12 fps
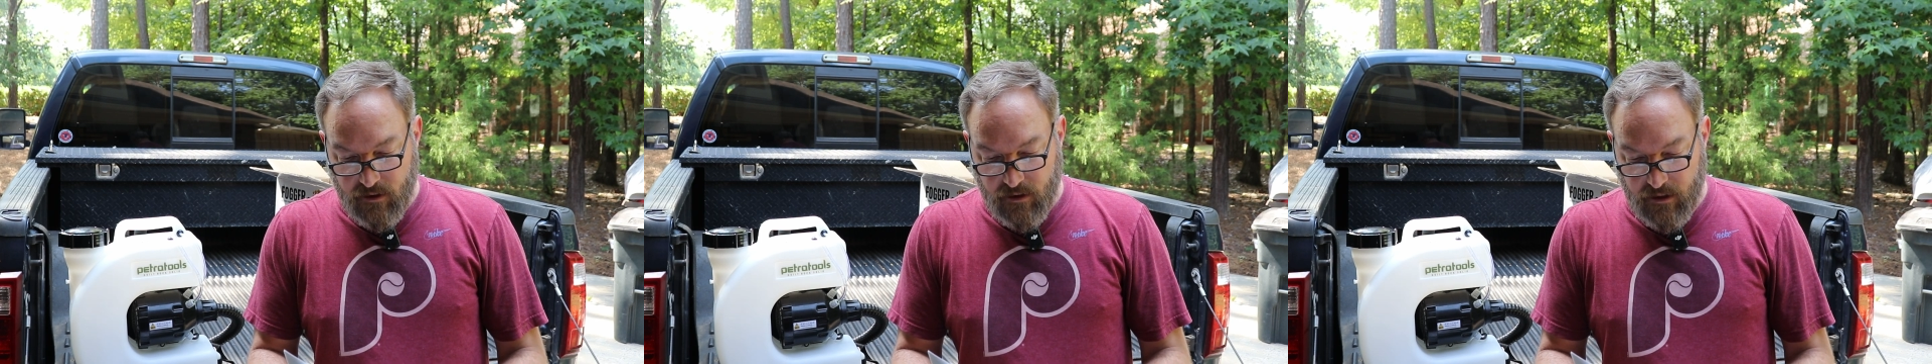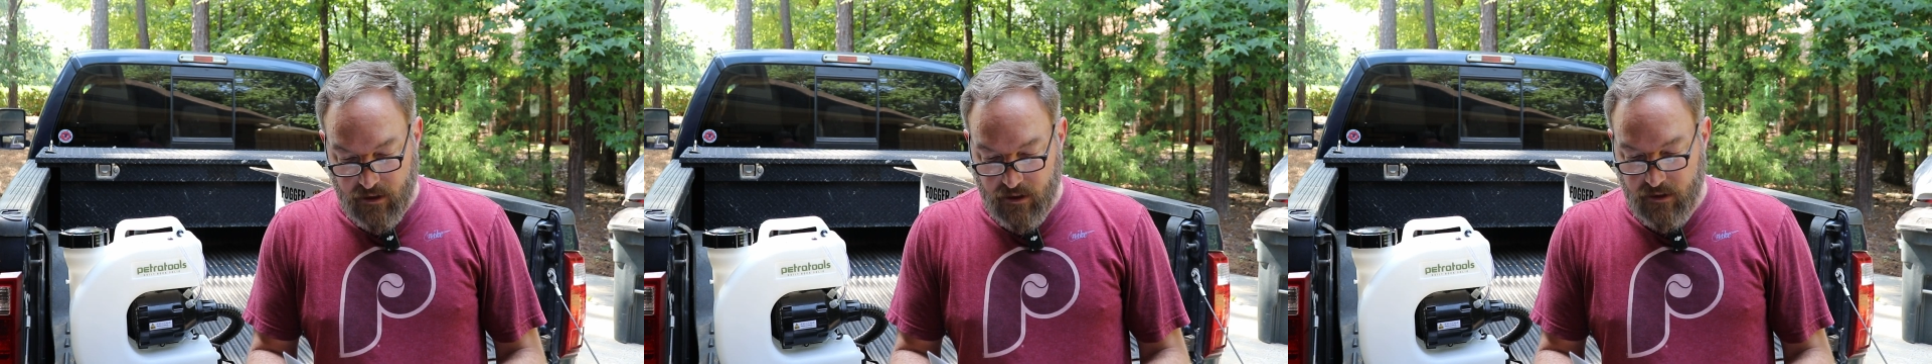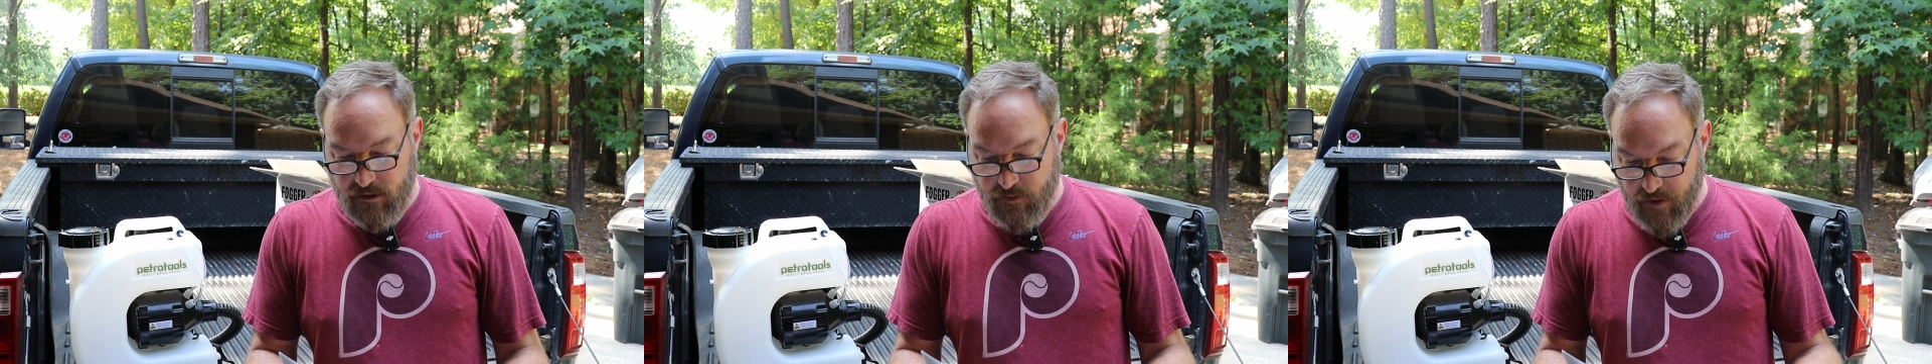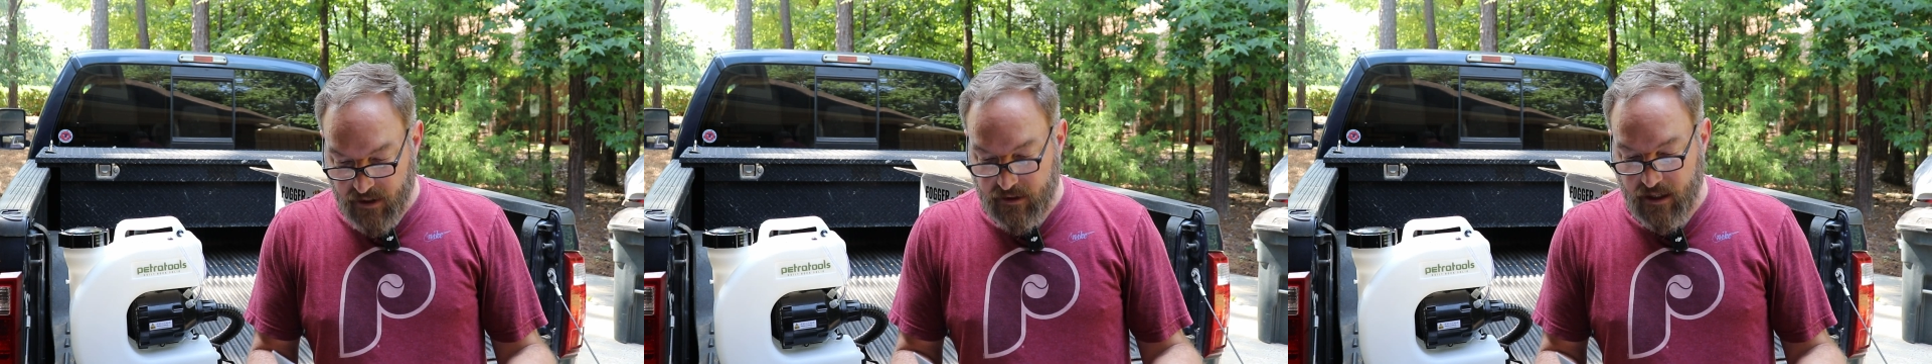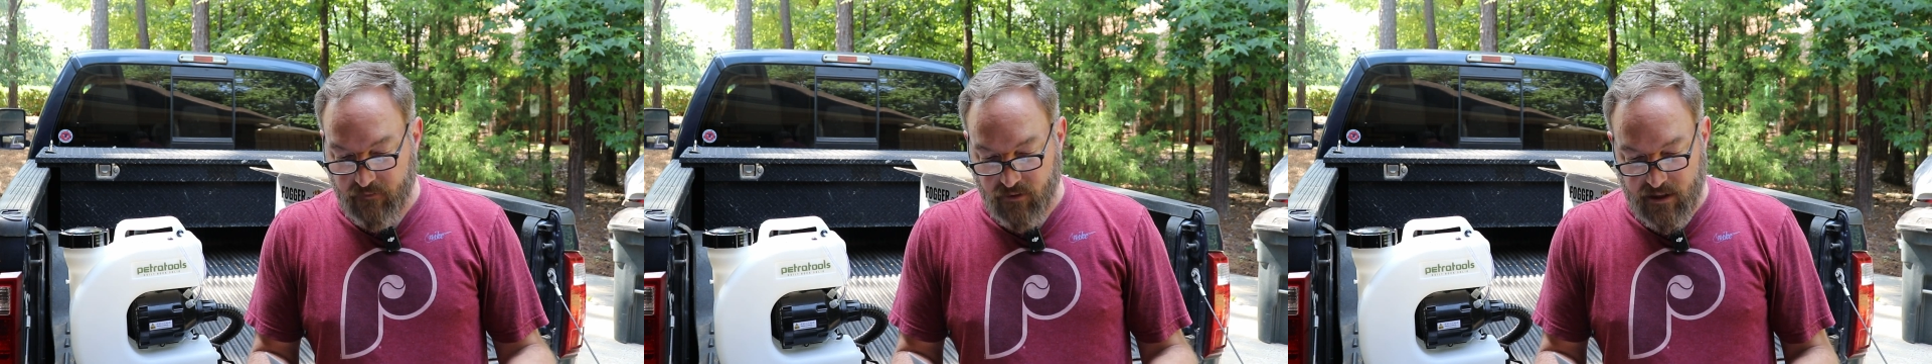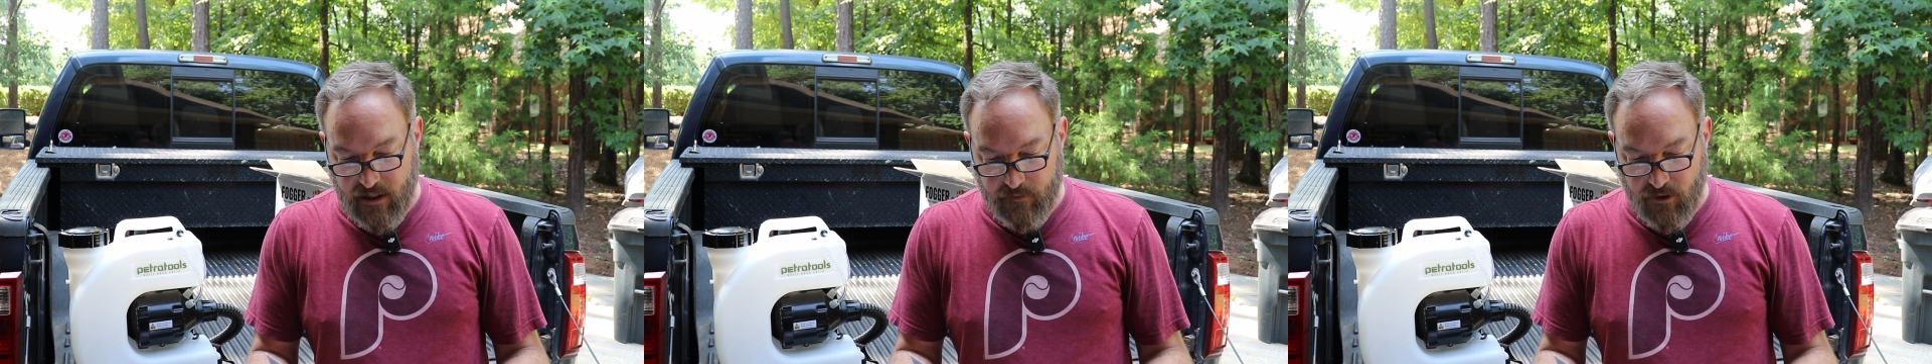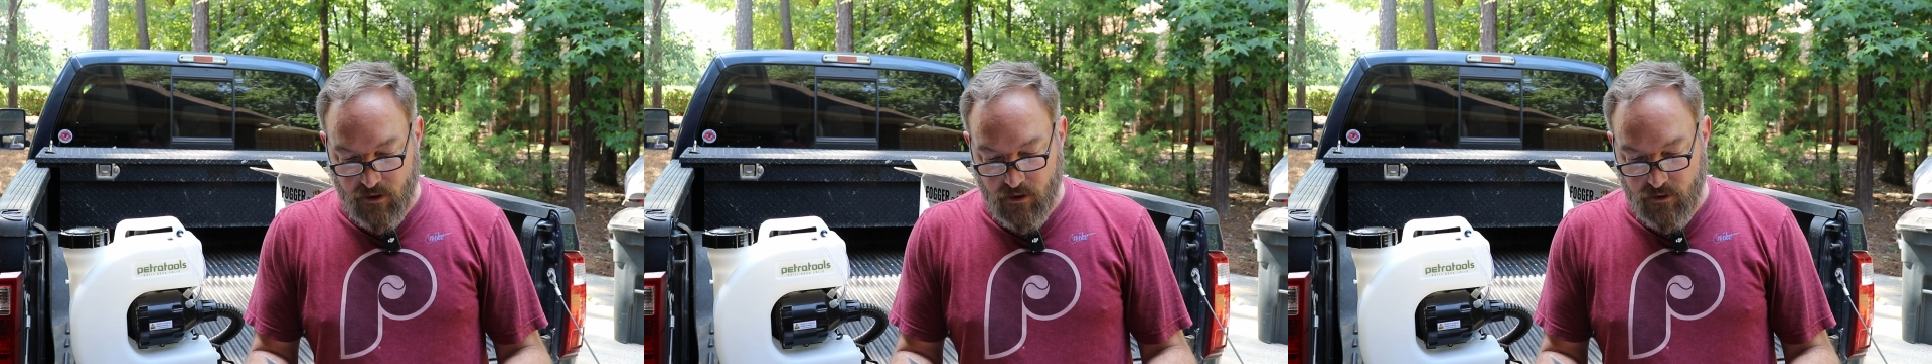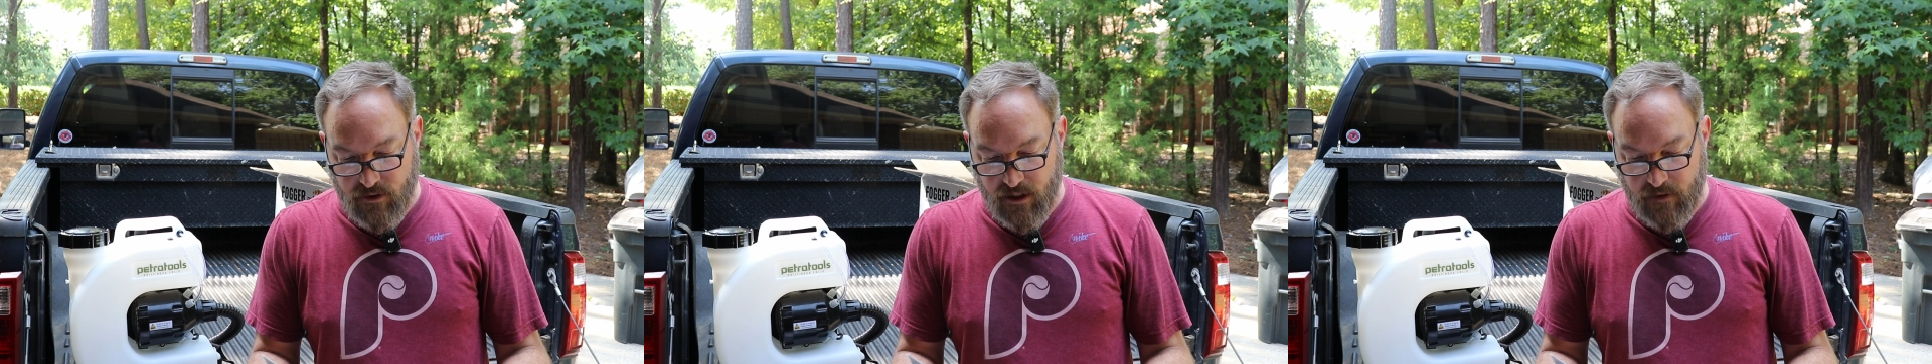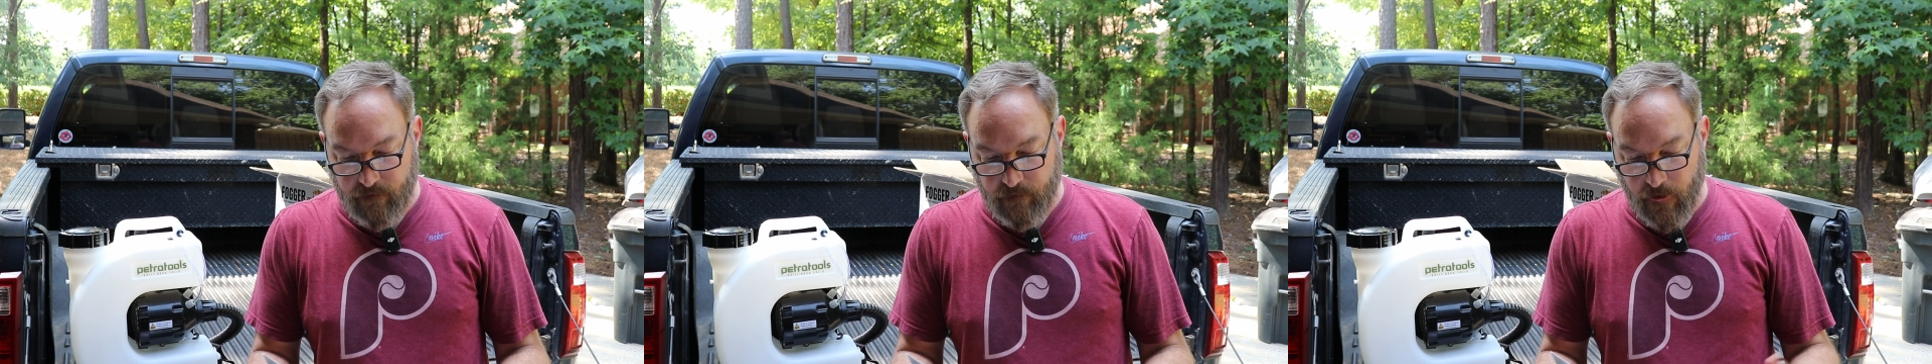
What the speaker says: Inspect it every time you use it.